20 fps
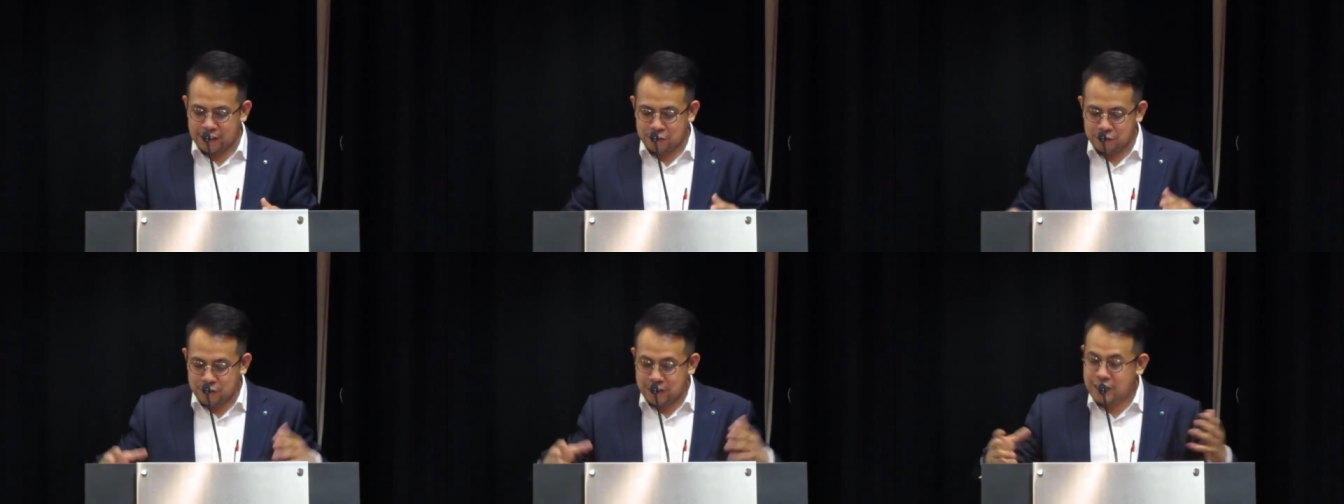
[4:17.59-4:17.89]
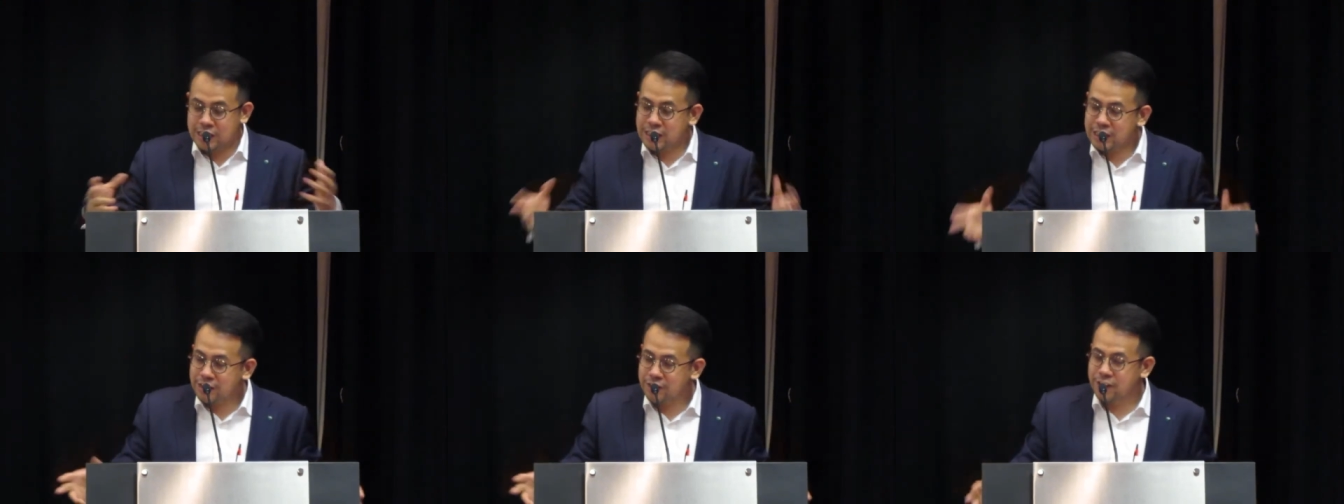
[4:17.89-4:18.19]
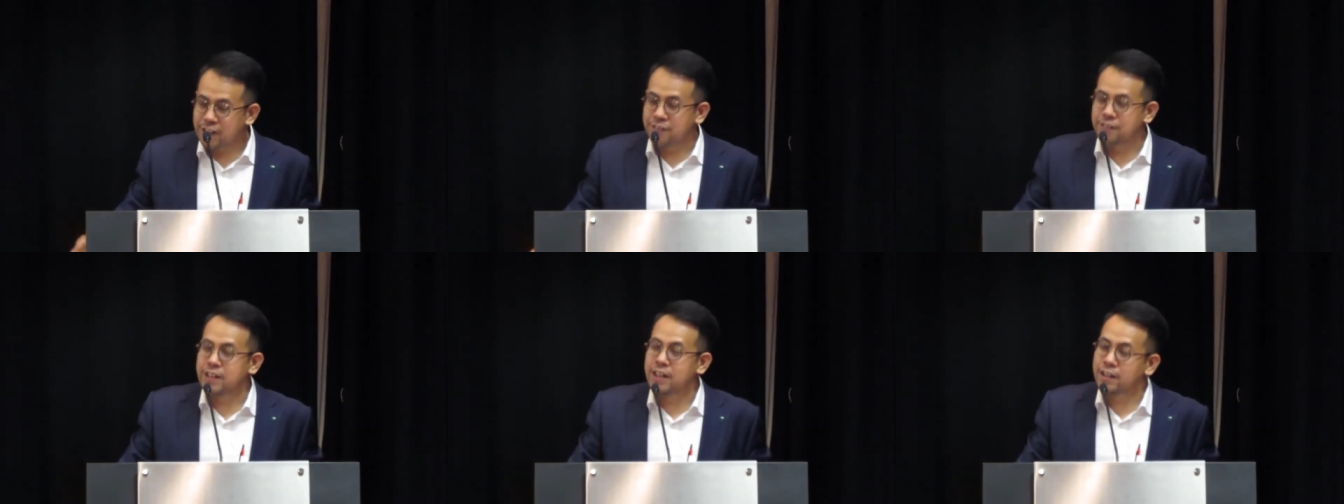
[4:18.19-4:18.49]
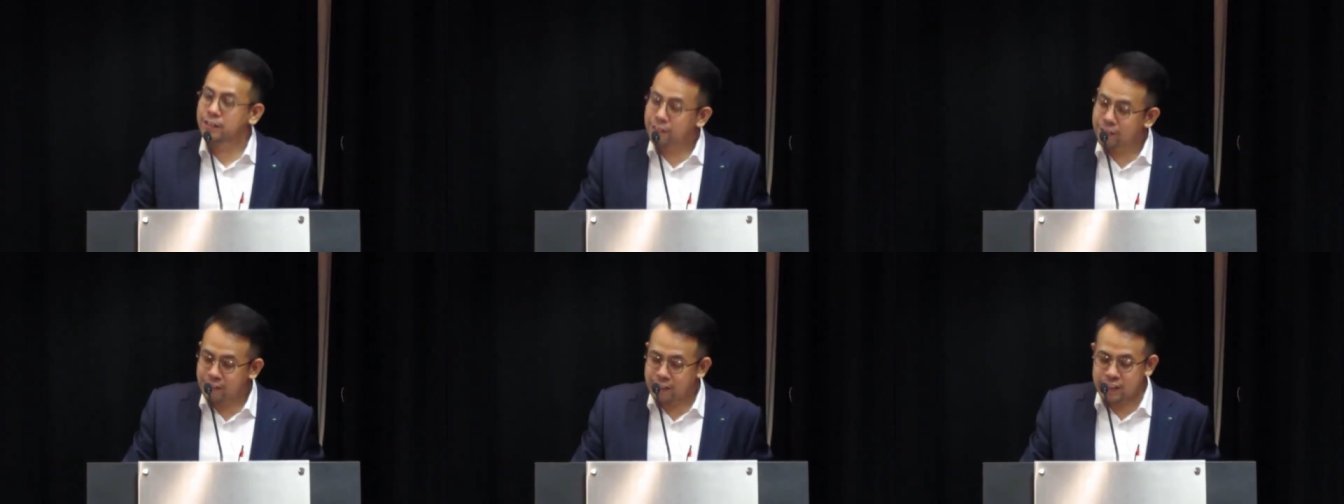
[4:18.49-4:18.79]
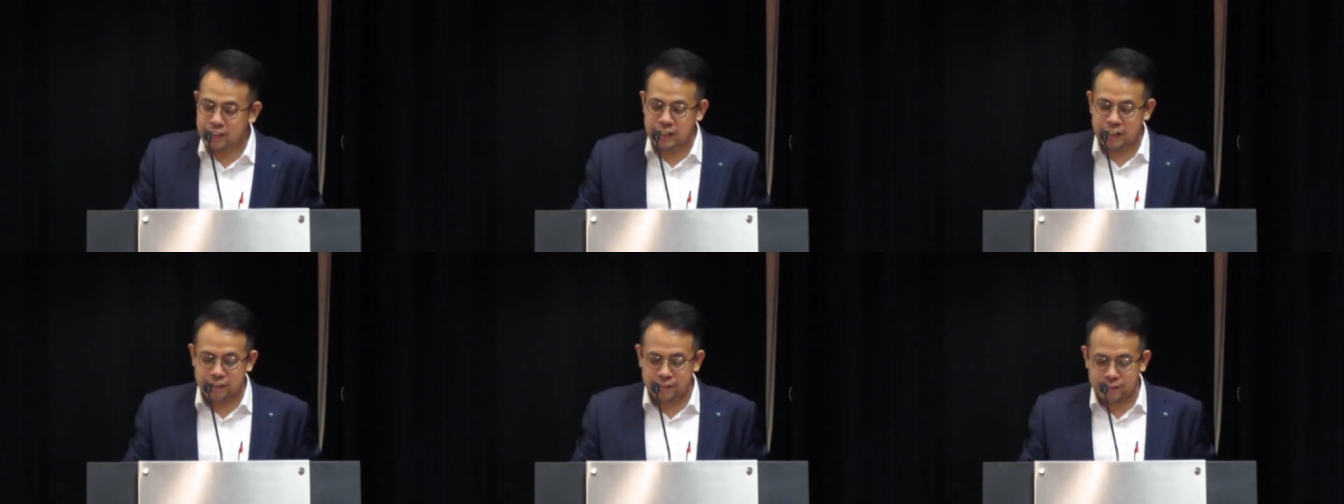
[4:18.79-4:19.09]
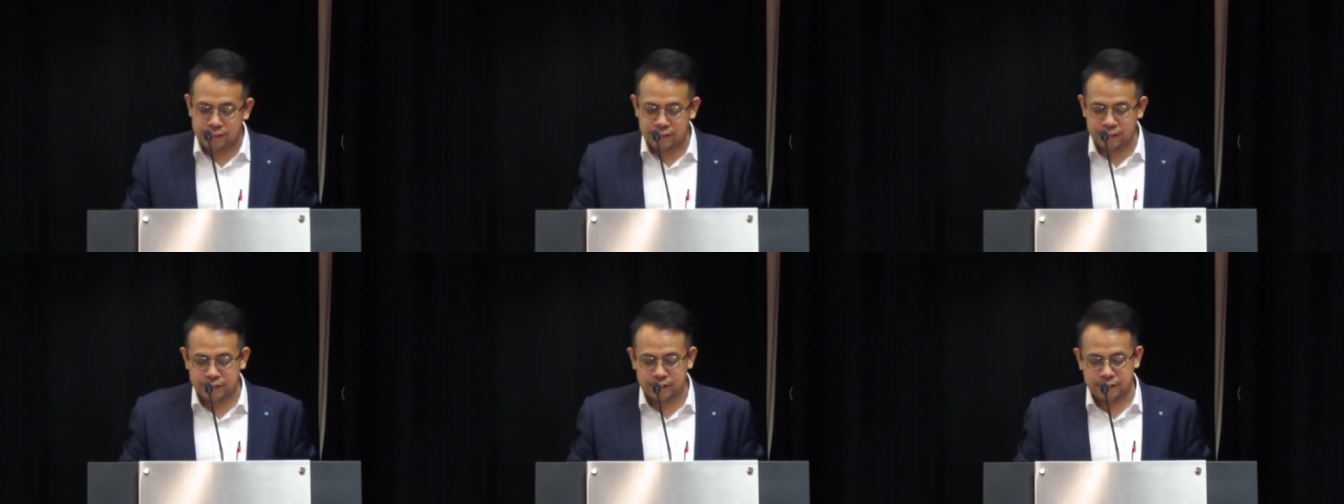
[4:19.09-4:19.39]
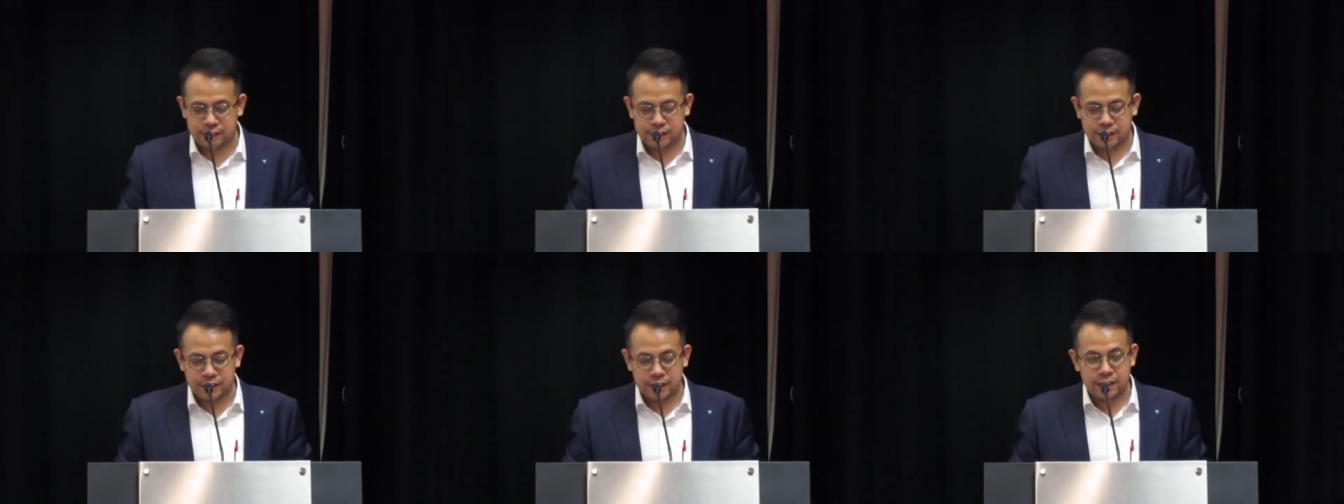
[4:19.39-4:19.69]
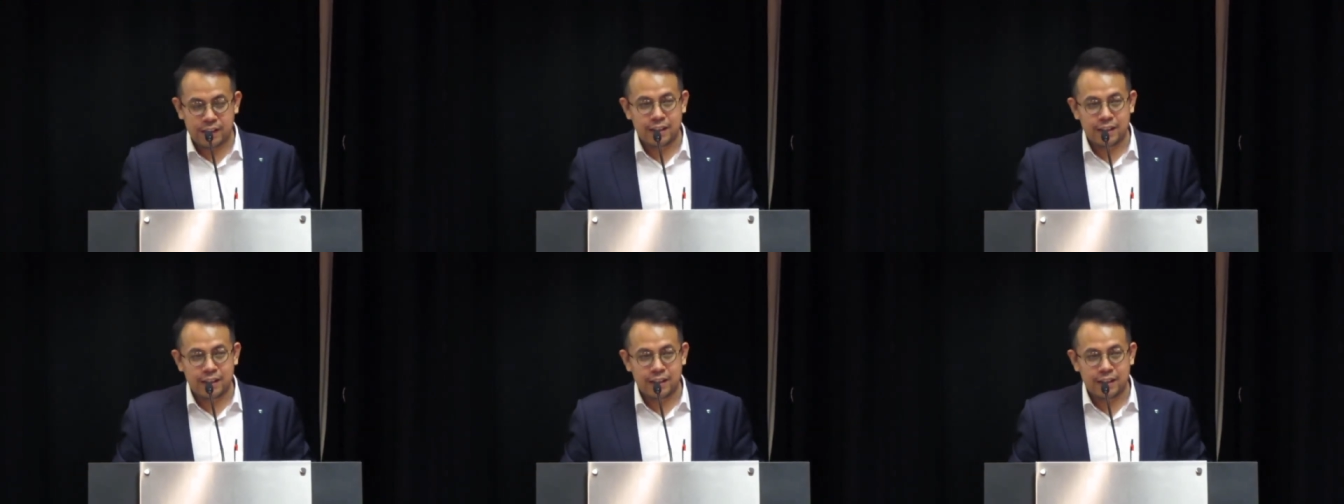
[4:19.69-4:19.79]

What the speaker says: to the secret of the Attorney General's